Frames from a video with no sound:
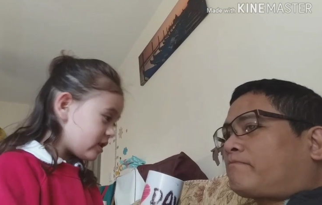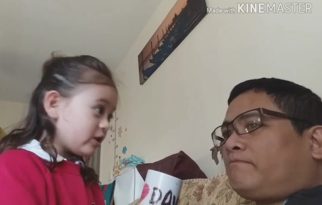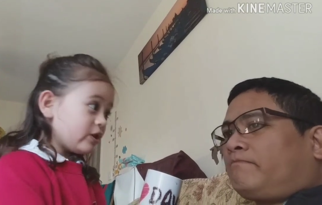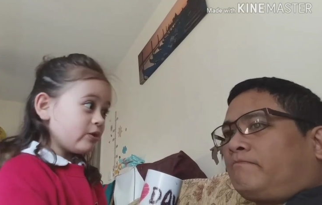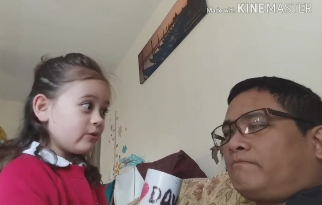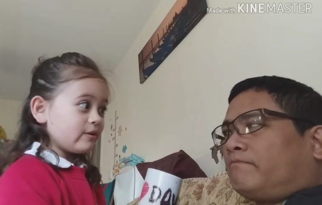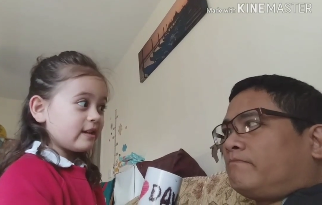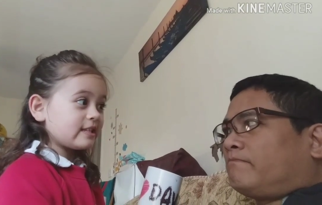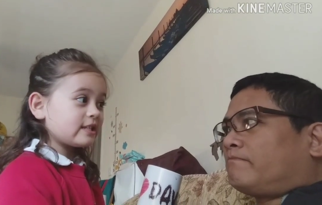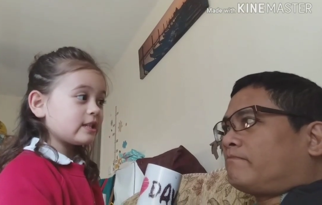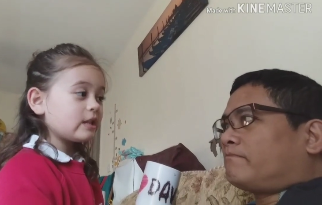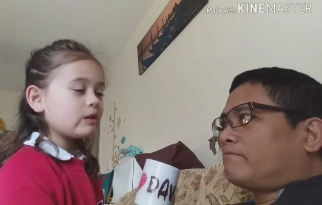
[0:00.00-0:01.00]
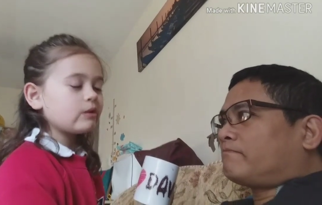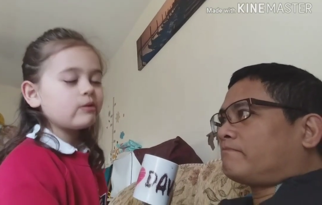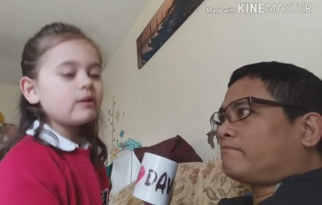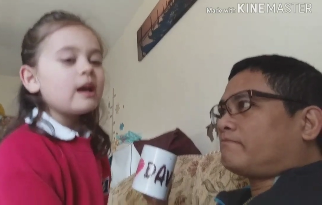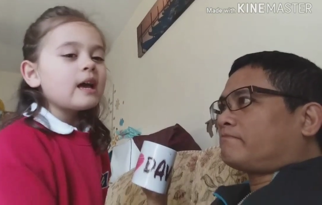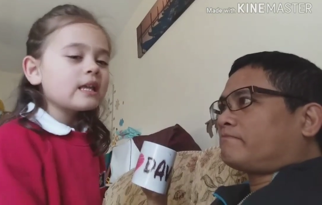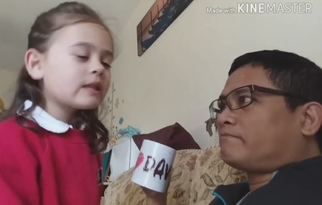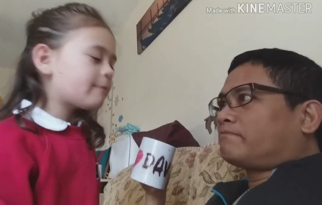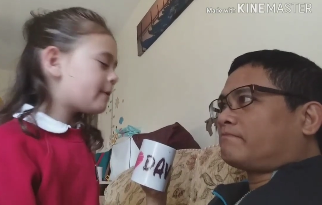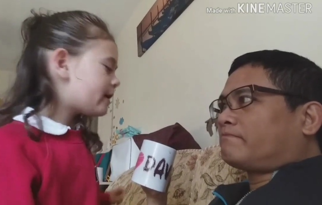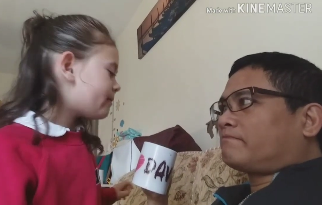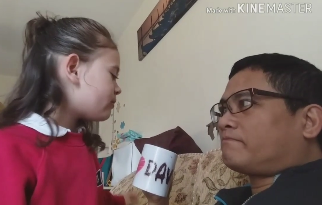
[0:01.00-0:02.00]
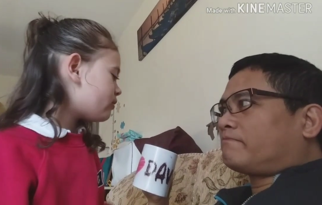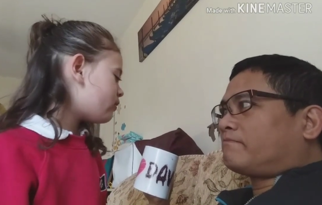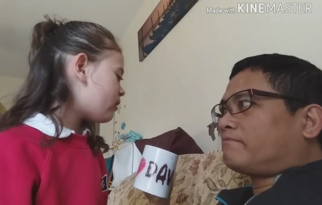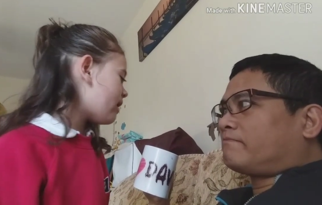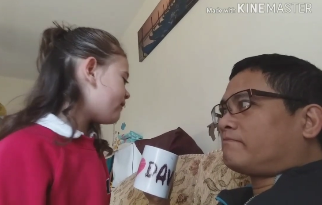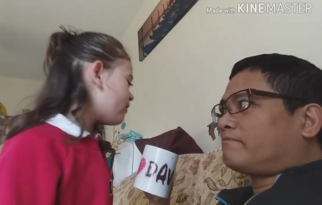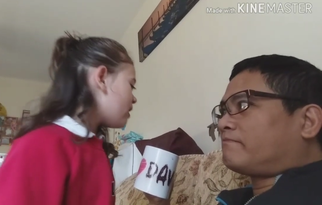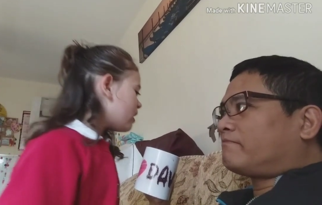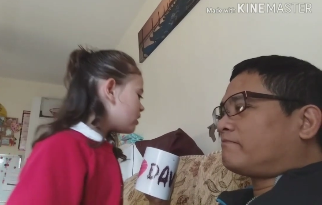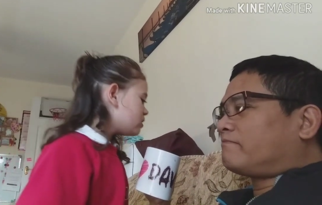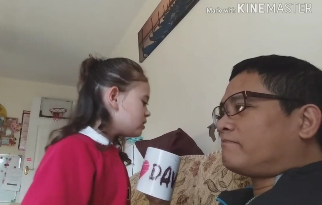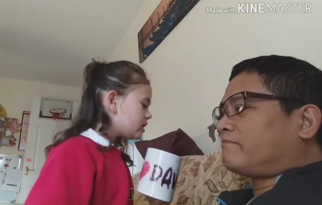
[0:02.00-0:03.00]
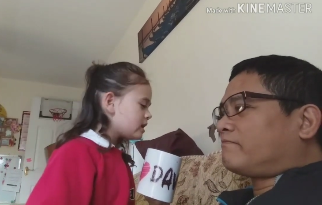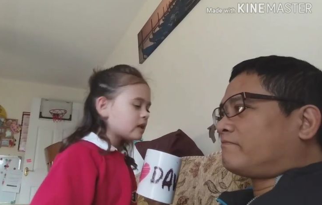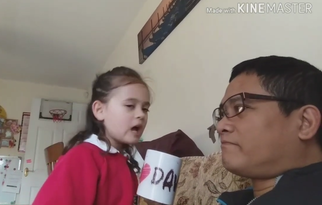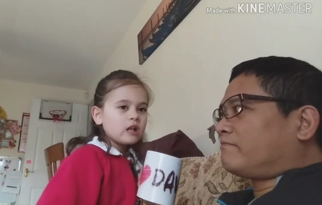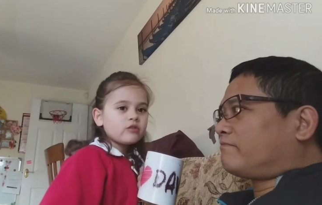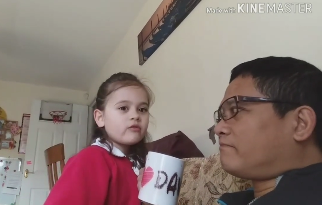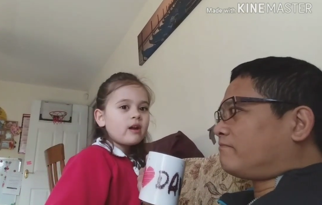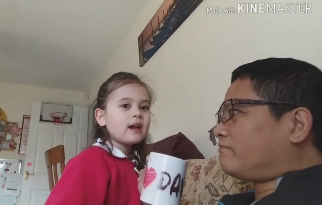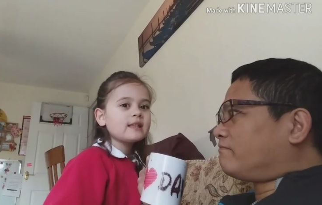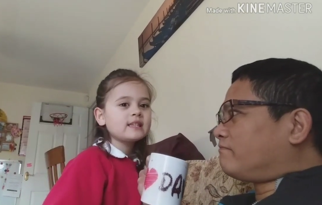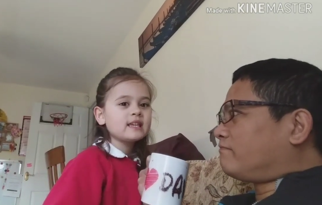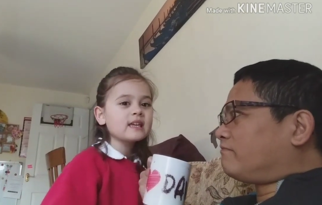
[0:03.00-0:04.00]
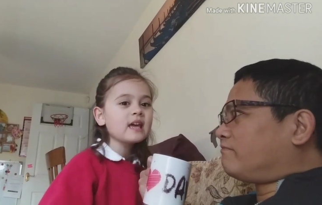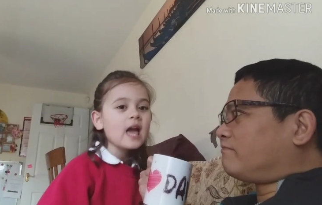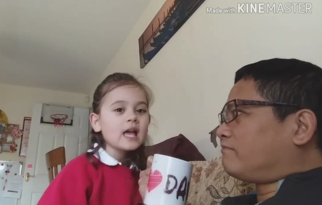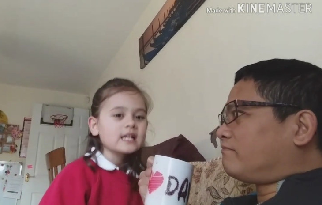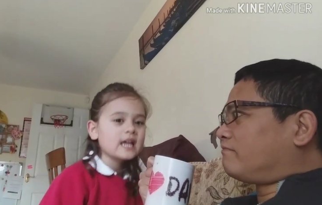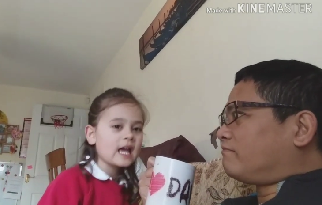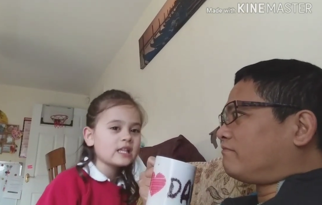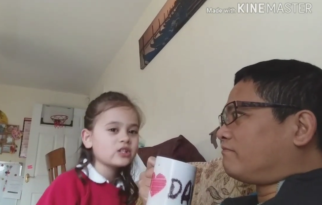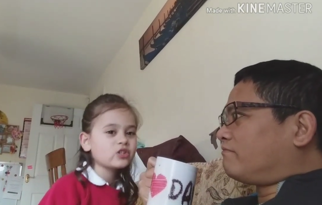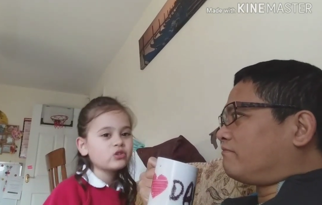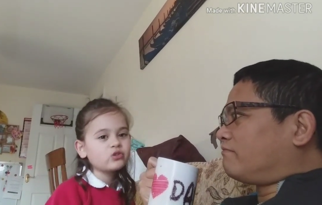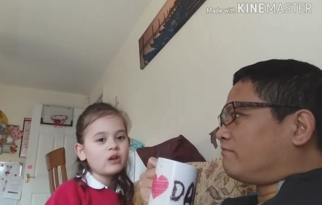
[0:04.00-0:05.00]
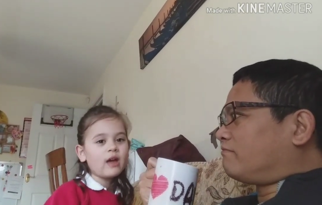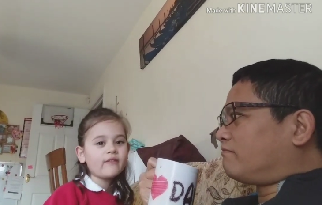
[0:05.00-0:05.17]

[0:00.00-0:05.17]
Speaker 1: new, it's new, and the people who have neat handwriting get to